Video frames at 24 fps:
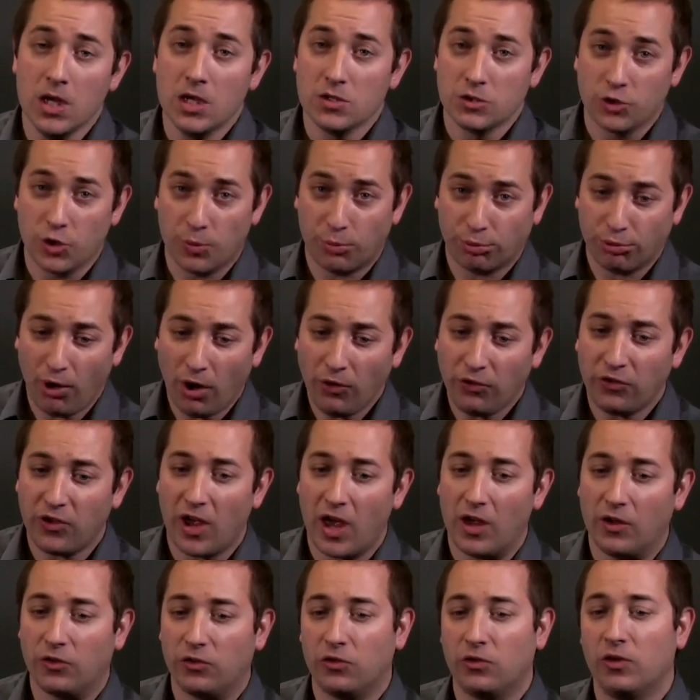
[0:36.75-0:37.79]
So the
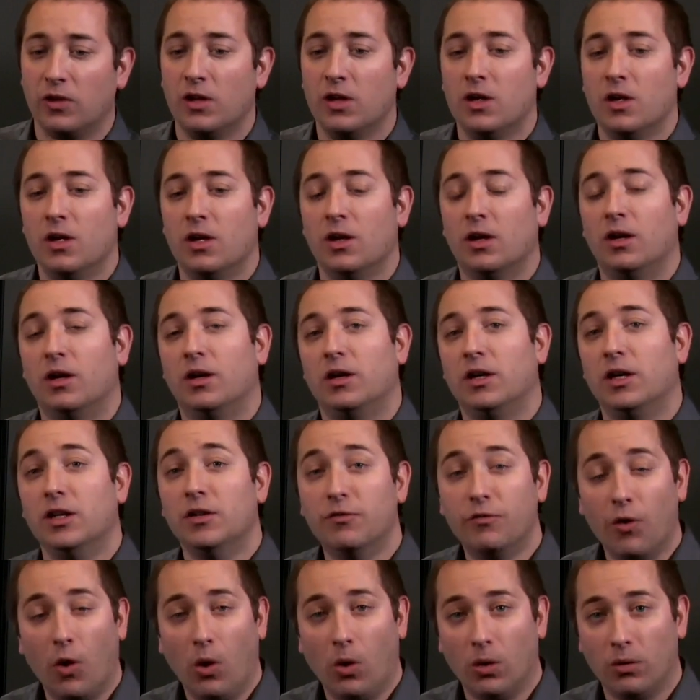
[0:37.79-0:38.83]
process
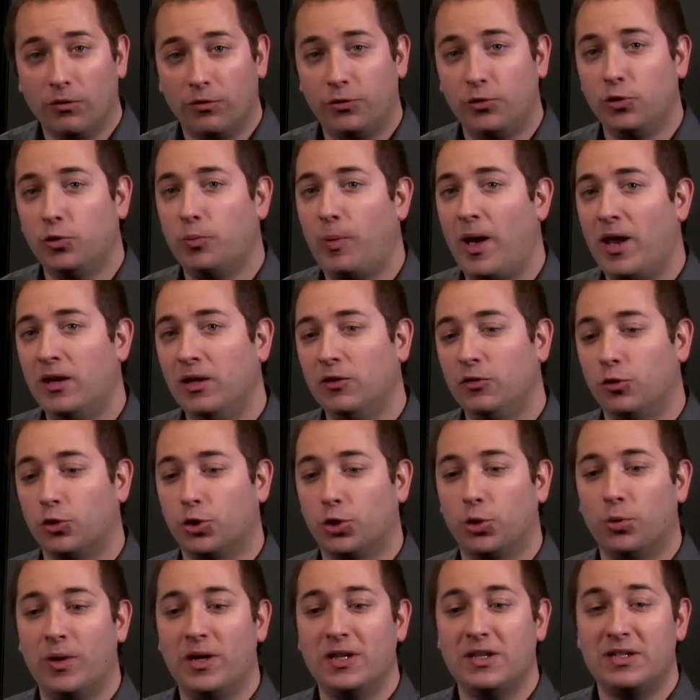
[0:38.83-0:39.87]
involves suspending the
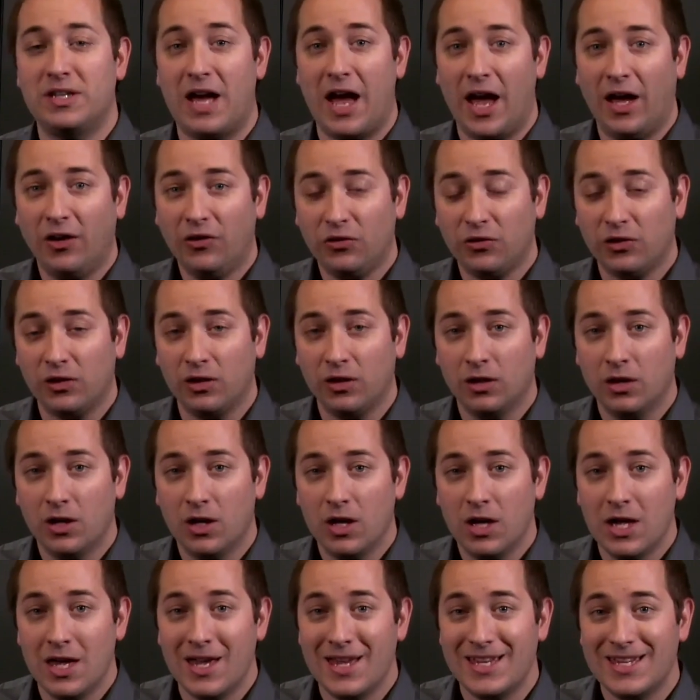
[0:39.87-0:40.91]
current task,
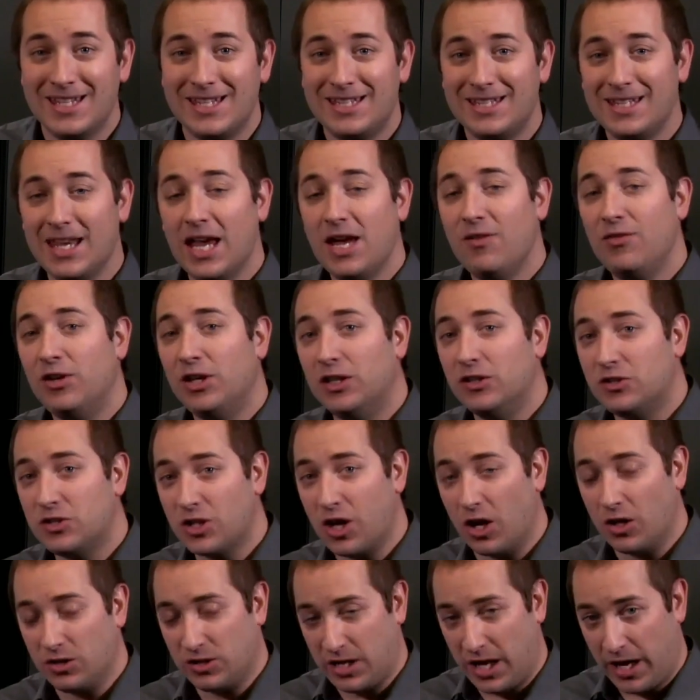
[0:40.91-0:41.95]
saving its
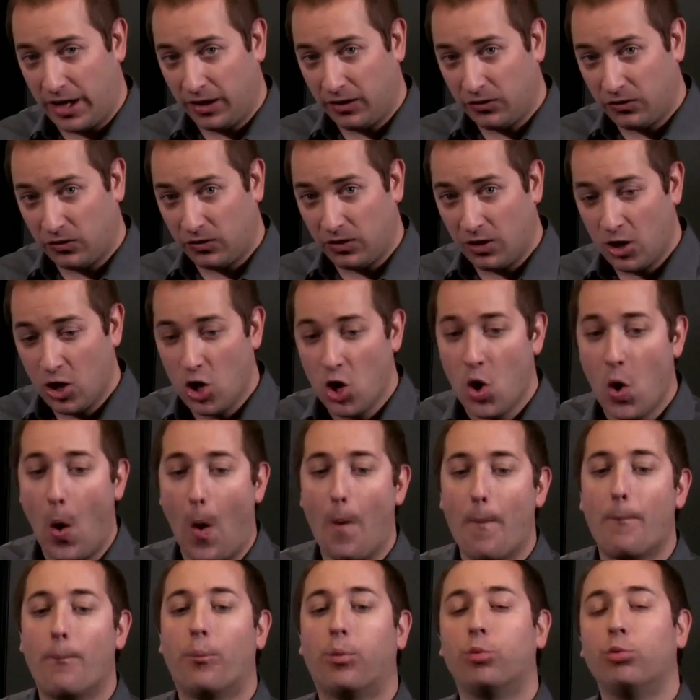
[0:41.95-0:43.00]
context,
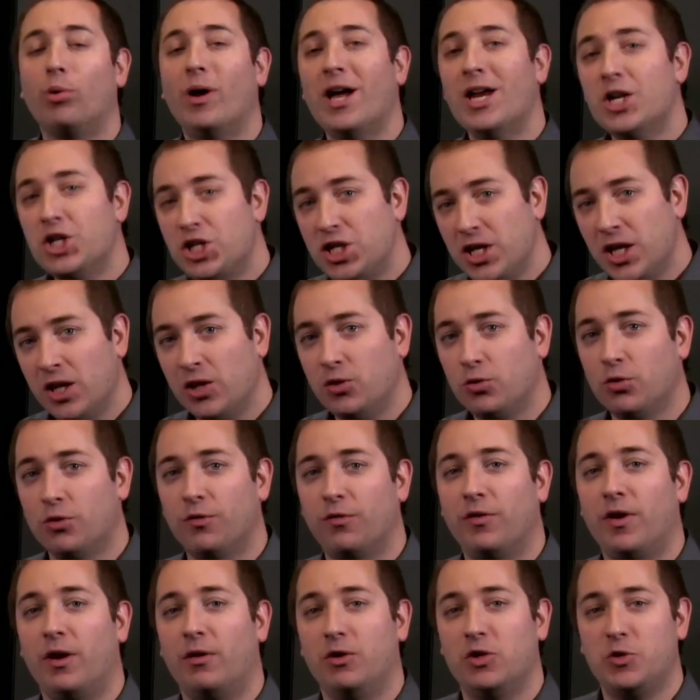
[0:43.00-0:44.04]
branching to a
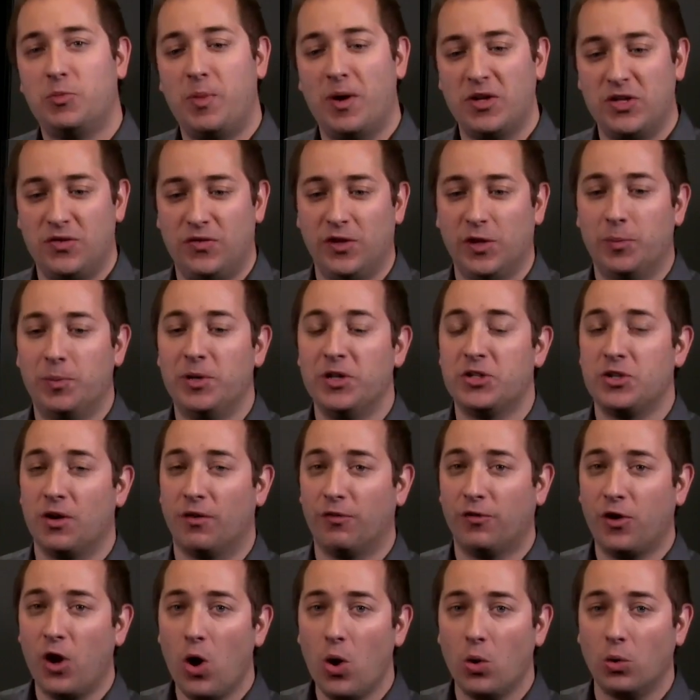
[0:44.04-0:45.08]
very specific piece
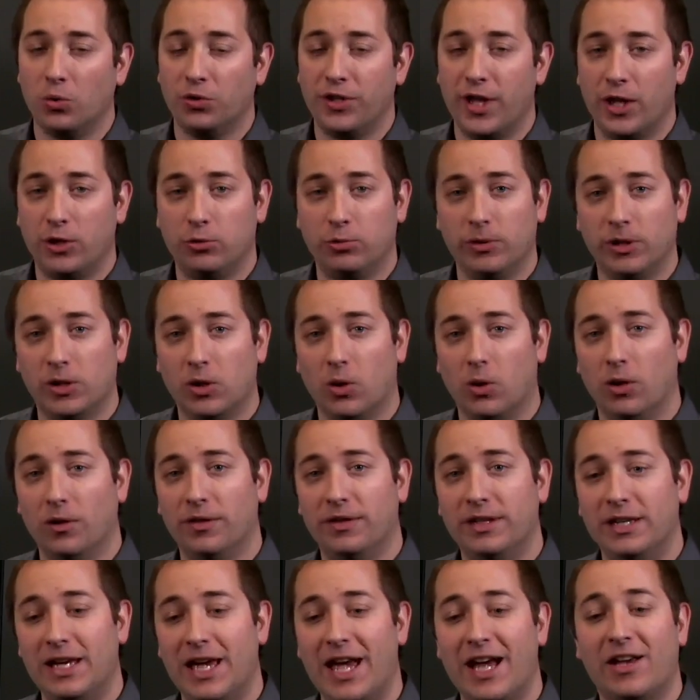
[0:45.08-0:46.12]
of code that we call
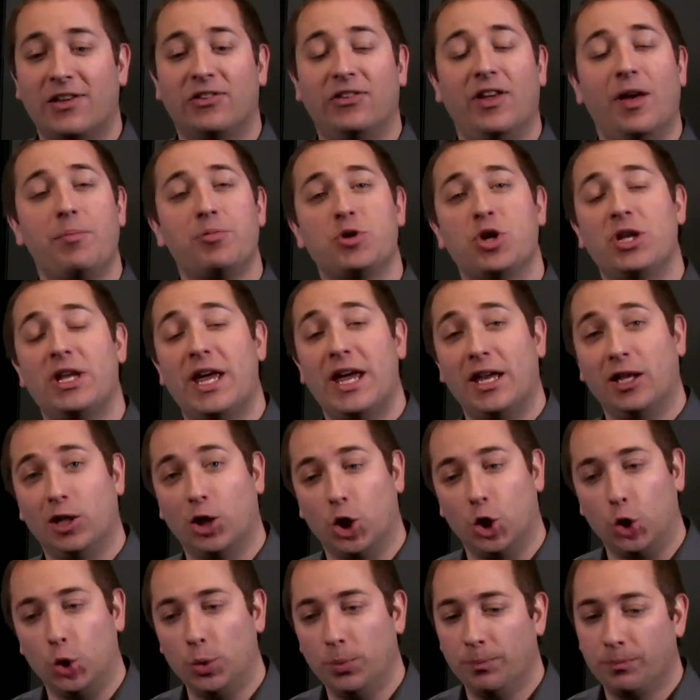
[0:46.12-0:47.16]
the exception
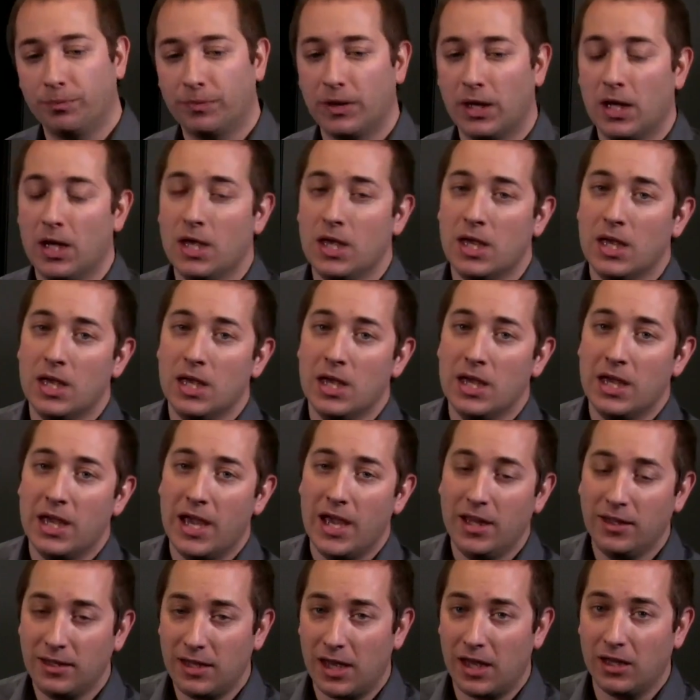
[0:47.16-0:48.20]
handler,
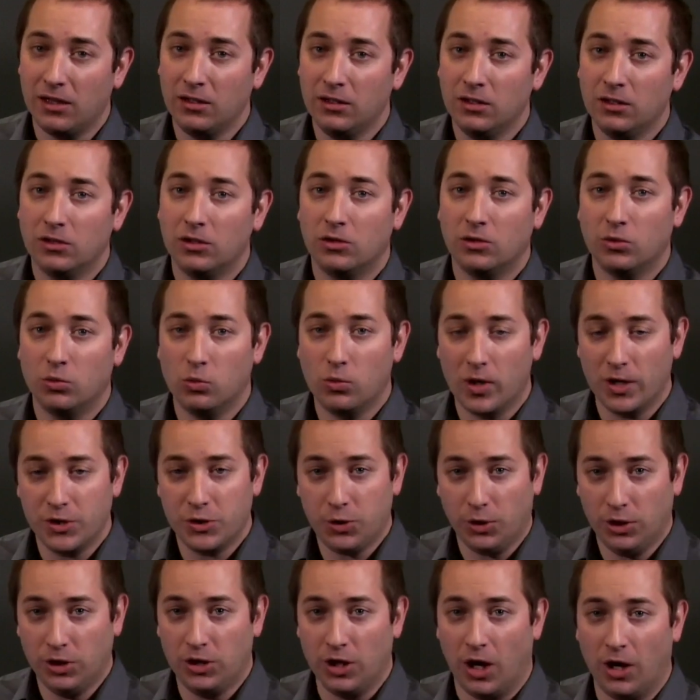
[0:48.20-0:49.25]
and then,
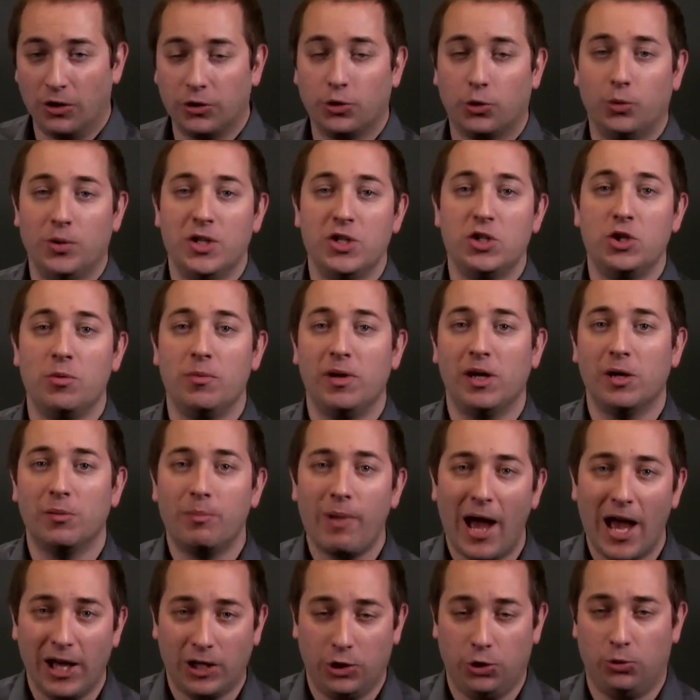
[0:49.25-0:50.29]
once you're done, resuming
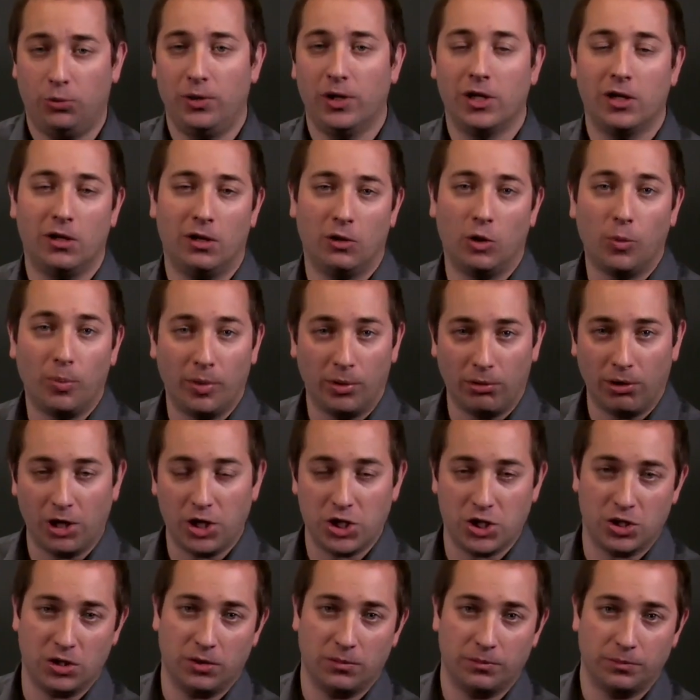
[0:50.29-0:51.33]
back your regular
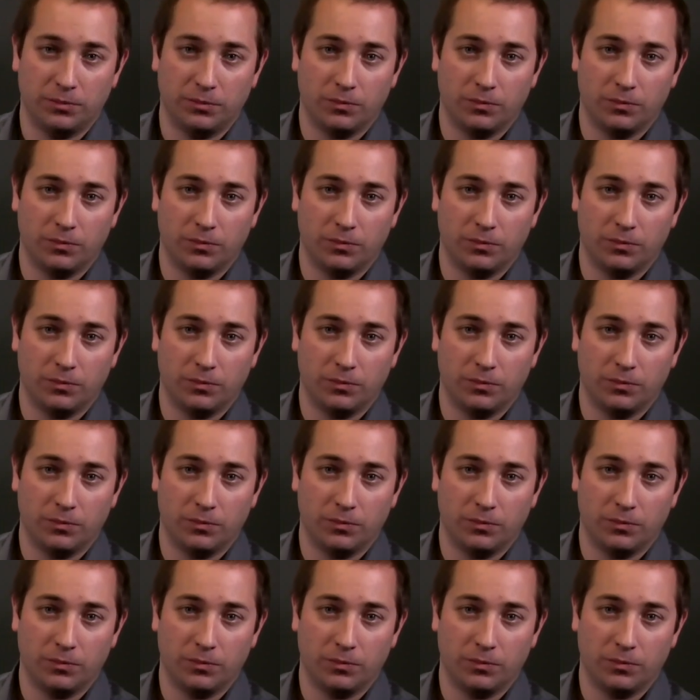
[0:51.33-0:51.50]
operation.